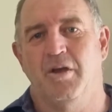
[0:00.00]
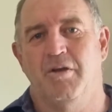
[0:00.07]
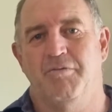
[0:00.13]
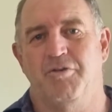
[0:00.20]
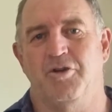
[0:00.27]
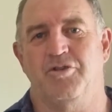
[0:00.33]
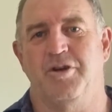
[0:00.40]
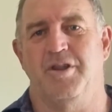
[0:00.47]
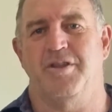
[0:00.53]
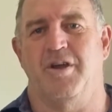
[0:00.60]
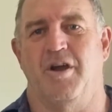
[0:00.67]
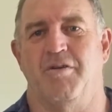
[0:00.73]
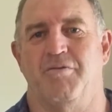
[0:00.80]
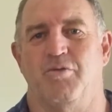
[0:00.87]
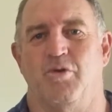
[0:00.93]
Firstly, the
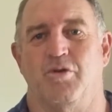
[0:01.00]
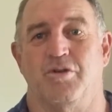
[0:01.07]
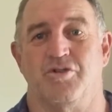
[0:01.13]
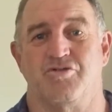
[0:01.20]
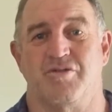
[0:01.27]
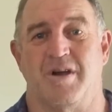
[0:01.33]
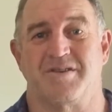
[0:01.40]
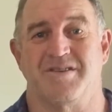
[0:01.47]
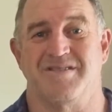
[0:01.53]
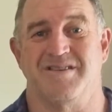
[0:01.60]
overall construction